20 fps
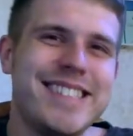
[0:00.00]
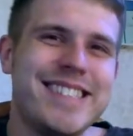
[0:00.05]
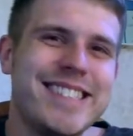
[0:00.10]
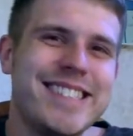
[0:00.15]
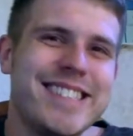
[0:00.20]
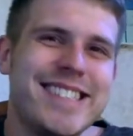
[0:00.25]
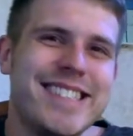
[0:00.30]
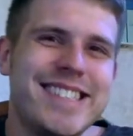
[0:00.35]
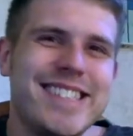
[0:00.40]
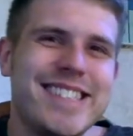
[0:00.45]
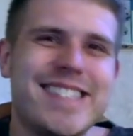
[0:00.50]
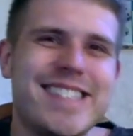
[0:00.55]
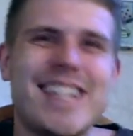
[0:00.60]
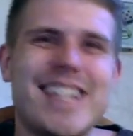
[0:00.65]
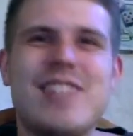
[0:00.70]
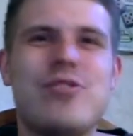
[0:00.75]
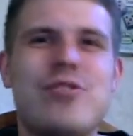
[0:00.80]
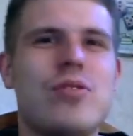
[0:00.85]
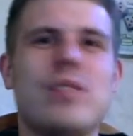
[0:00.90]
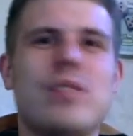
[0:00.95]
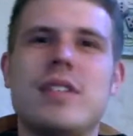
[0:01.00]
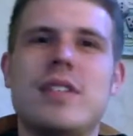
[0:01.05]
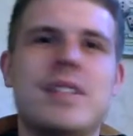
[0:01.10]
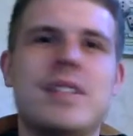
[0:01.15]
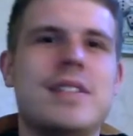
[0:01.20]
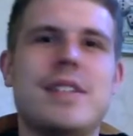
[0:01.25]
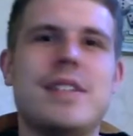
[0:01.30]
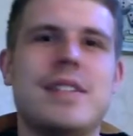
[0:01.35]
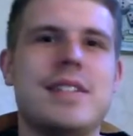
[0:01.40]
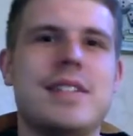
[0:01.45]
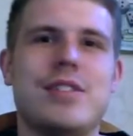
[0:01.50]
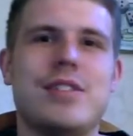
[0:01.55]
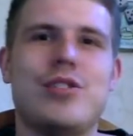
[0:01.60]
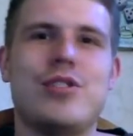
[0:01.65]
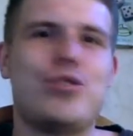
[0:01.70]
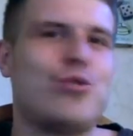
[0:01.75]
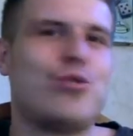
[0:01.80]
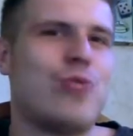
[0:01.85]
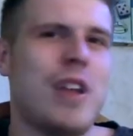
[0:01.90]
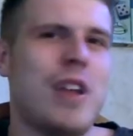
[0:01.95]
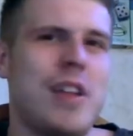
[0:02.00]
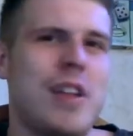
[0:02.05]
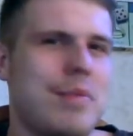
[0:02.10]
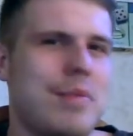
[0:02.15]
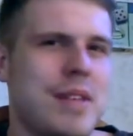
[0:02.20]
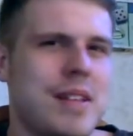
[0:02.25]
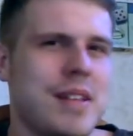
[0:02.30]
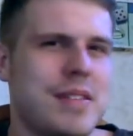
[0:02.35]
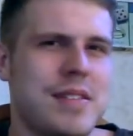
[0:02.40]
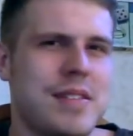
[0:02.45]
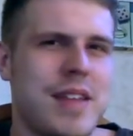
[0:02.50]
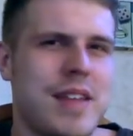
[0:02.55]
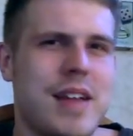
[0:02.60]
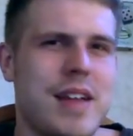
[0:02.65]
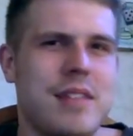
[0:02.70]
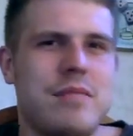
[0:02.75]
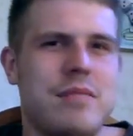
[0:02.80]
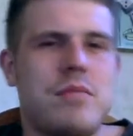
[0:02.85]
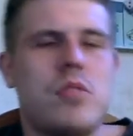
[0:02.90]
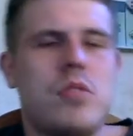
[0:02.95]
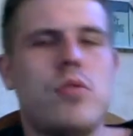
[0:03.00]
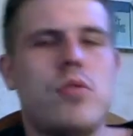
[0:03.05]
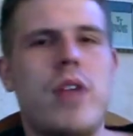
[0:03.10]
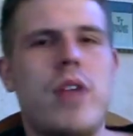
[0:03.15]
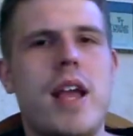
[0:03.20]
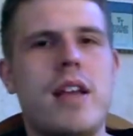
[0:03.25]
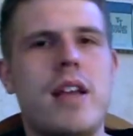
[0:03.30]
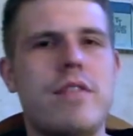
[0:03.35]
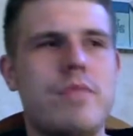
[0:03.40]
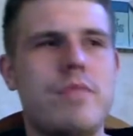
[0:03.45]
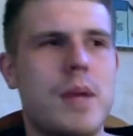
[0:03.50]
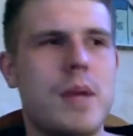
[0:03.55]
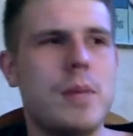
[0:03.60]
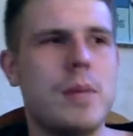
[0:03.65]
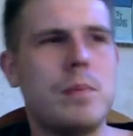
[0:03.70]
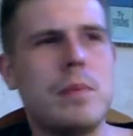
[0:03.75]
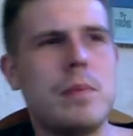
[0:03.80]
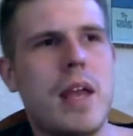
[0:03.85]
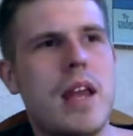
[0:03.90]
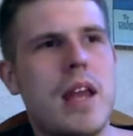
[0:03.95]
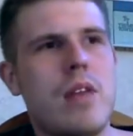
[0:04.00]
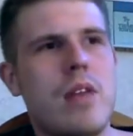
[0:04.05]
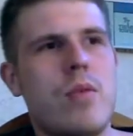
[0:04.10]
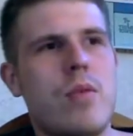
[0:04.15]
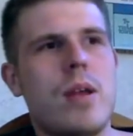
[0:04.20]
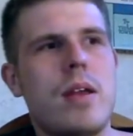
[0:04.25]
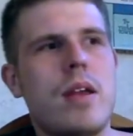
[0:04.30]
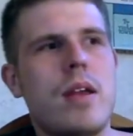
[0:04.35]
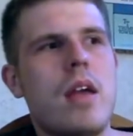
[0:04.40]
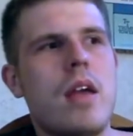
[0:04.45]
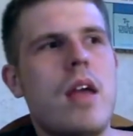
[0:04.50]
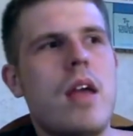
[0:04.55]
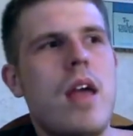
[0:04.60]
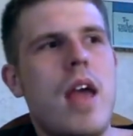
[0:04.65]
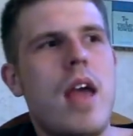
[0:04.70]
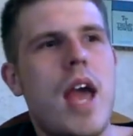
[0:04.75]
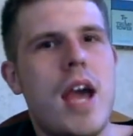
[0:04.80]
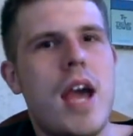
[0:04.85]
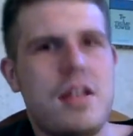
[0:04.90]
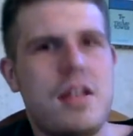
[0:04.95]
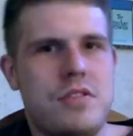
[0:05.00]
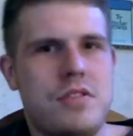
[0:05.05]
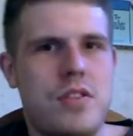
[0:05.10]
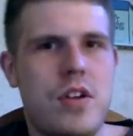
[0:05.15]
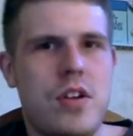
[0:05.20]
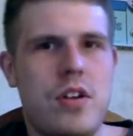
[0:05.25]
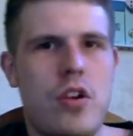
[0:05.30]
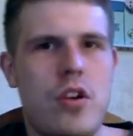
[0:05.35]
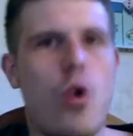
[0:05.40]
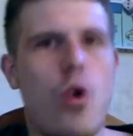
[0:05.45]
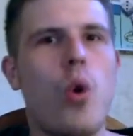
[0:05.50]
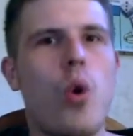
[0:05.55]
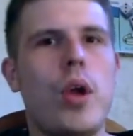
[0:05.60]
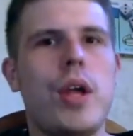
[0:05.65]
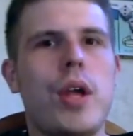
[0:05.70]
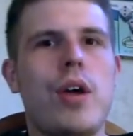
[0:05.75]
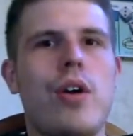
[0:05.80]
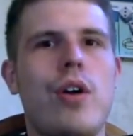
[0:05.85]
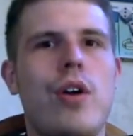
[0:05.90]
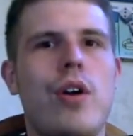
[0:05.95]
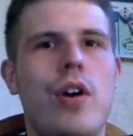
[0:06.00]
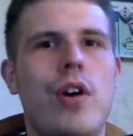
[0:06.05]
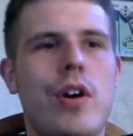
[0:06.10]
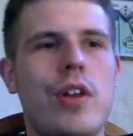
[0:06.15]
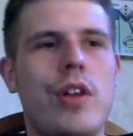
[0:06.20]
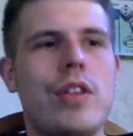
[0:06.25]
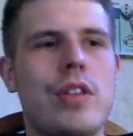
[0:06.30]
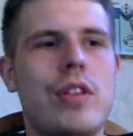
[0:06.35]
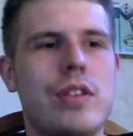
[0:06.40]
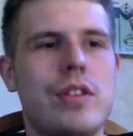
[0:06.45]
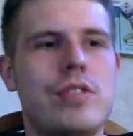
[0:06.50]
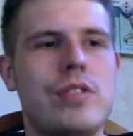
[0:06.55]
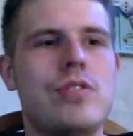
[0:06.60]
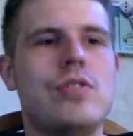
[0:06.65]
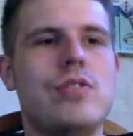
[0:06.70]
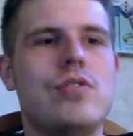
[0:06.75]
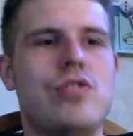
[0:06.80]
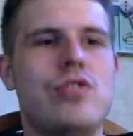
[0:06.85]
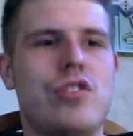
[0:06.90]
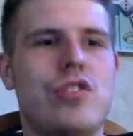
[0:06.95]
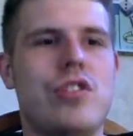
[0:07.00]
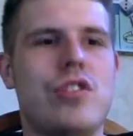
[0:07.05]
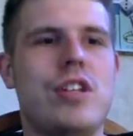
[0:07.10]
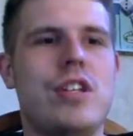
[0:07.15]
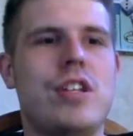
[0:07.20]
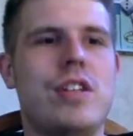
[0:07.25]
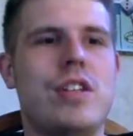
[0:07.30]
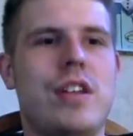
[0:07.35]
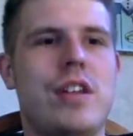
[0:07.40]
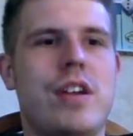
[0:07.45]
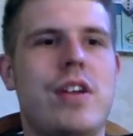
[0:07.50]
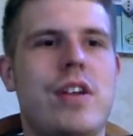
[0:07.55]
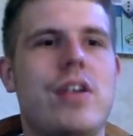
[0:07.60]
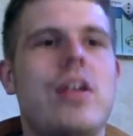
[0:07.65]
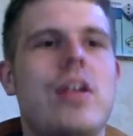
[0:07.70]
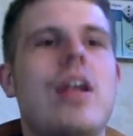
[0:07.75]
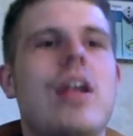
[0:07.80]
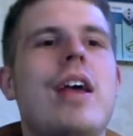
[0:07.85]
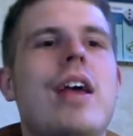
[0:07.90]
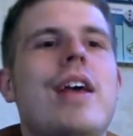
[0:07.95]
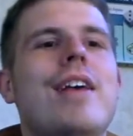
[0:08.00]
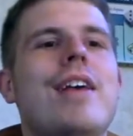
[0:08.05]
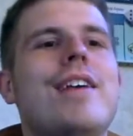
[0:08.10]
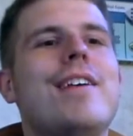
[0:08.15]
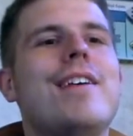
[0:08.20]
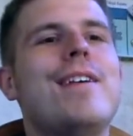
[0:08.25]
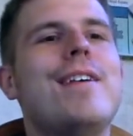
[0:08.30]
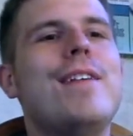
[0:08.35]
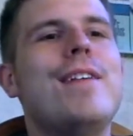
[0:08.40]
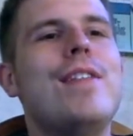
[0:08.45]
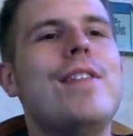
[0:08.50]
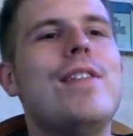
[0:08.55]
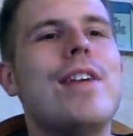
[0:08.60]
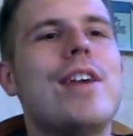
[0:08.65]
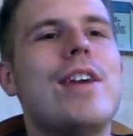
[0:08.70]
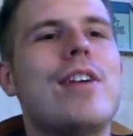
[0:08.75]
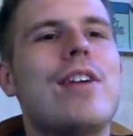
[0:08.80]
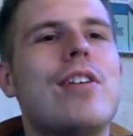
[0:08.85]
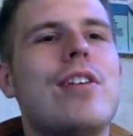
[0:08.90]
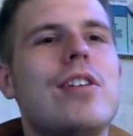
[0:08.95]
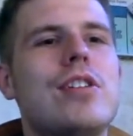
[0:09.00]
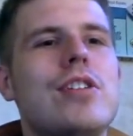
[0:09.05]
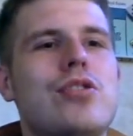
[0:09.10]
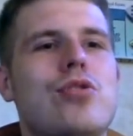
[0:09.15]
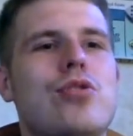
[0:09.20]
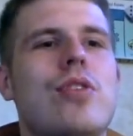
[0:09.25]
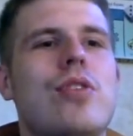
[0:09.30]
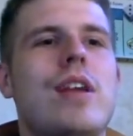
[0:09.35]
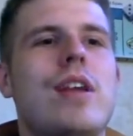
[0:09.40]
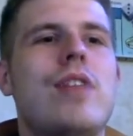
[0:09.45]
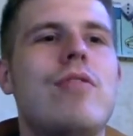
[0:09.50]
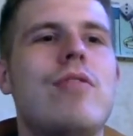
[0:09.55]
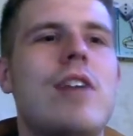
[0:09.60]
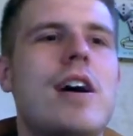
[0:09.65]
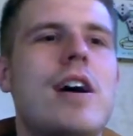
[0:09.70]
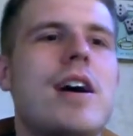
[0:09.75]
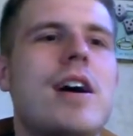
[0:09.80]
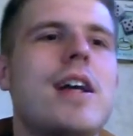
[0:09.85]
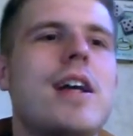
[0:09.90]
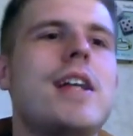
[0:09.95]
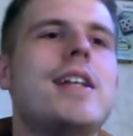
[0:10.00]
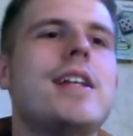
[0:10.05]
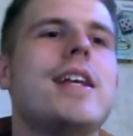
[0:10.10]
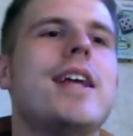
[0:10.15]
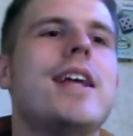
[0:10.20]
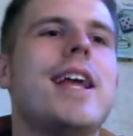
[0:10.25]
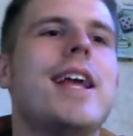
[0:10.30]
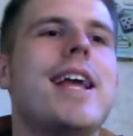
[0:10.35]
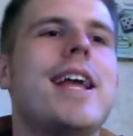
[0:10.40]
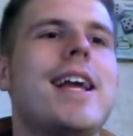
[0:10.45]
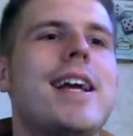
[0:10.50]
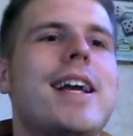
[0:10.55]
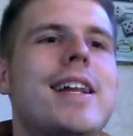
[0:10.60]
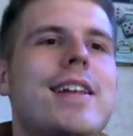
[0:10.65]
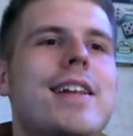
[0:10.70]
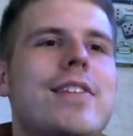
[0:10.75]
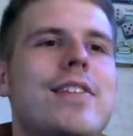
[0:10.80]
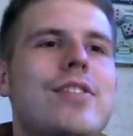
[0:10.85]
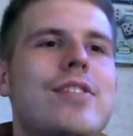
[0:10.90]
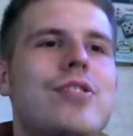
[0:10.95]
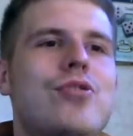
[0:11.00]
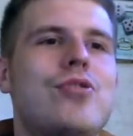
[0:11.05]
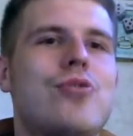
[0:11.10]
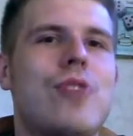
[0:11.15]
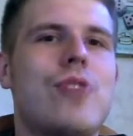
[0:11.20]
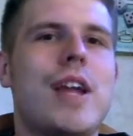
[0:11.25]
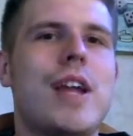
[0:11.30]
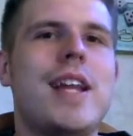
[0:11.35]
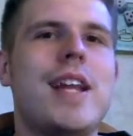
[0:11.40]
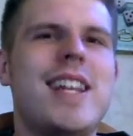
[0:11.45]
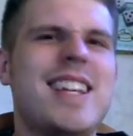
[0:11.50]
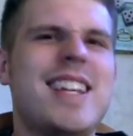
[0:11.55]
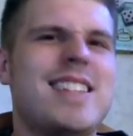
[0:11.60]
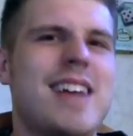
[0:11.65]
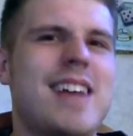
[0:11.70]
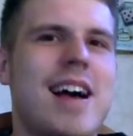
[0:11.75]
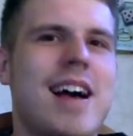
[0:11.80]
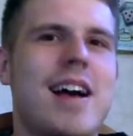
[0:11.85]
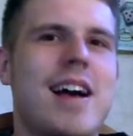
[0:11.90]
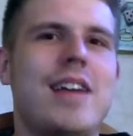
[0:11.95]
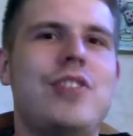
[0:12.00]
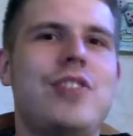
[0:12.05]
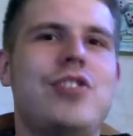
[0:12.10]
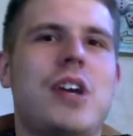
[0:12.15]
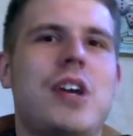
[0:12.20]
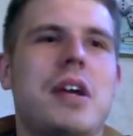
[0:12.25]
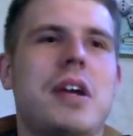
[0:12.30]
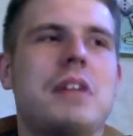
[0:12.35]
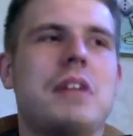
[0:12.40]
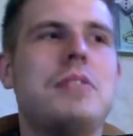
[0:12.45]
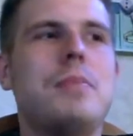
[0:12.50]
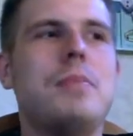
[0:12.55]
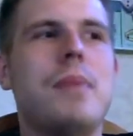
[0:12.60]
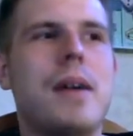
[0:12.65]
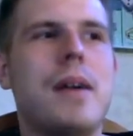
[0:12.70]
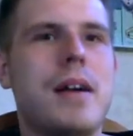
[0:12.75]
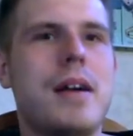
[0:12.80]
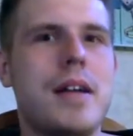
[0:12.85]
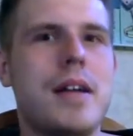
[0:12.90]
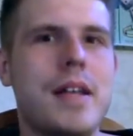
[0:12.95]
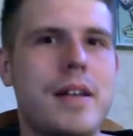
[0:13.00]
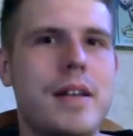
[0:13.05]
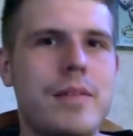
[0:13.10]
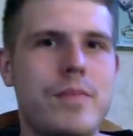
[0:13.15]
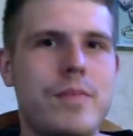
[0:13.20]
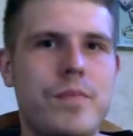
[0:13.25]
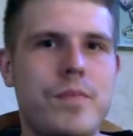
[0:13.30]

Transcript: Central just doesn't strike me as that creative. But anyway, as they're going on this journey there, they are on a train ride, and the train gets hijacked by,